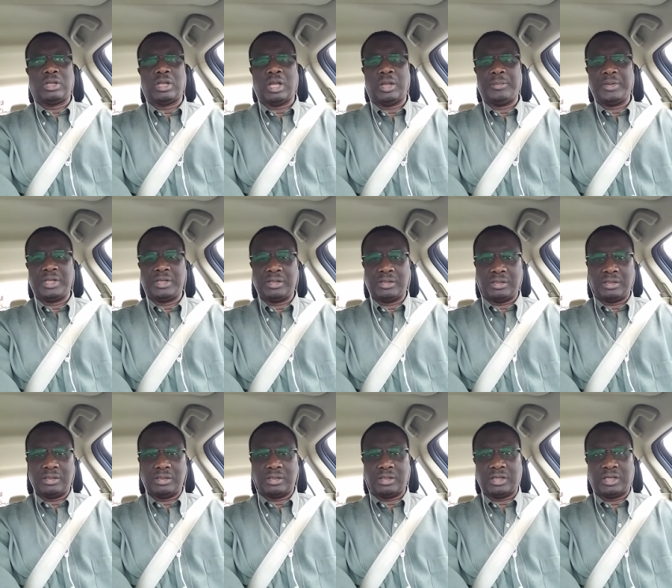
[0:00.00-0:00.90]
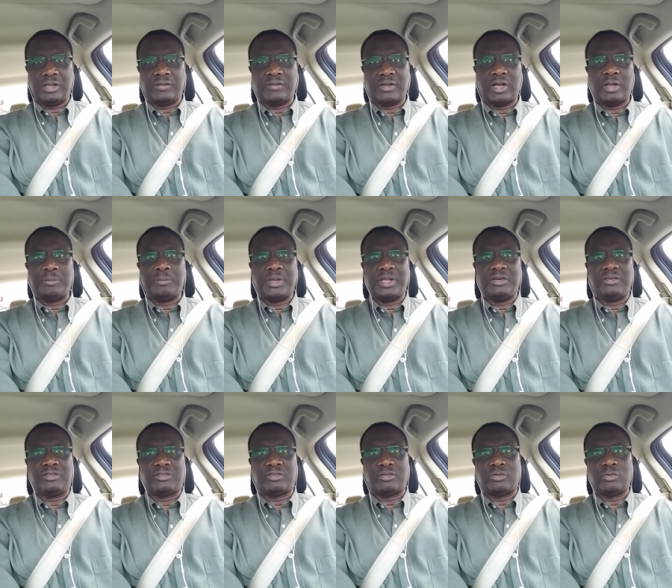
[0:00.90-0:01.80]
I mean,
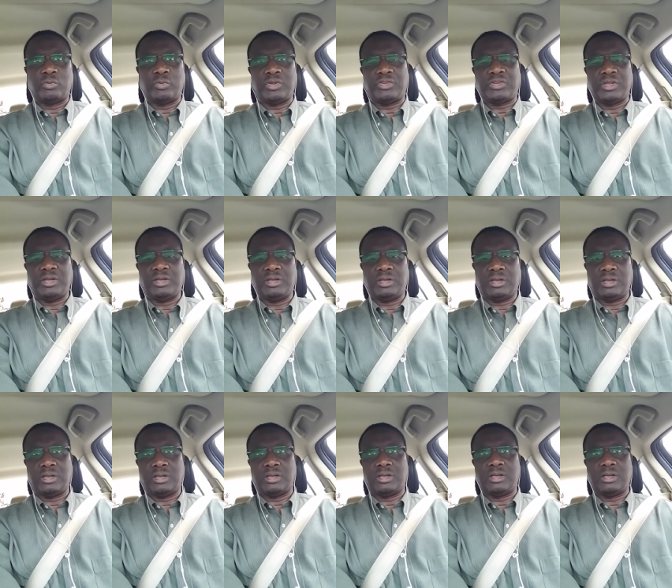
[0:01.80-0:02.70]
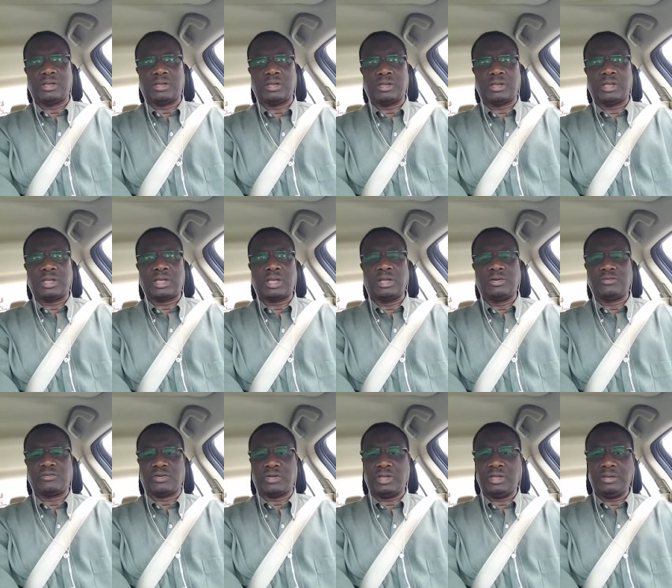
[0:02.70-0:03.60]
developments within the
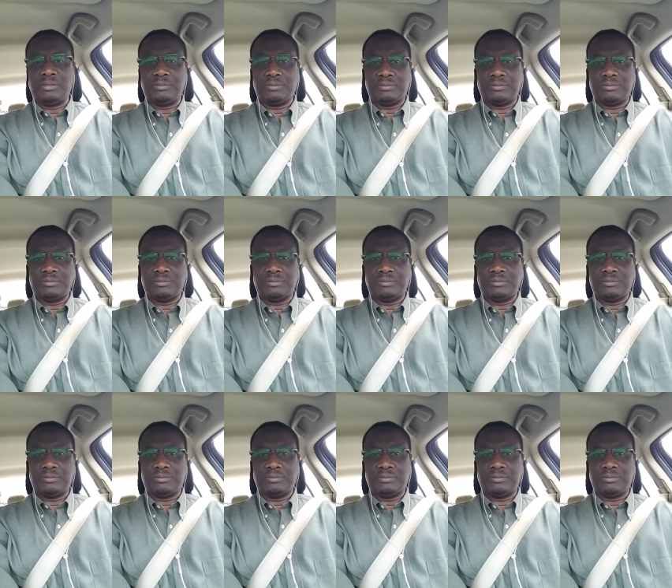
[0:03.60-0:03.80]
country.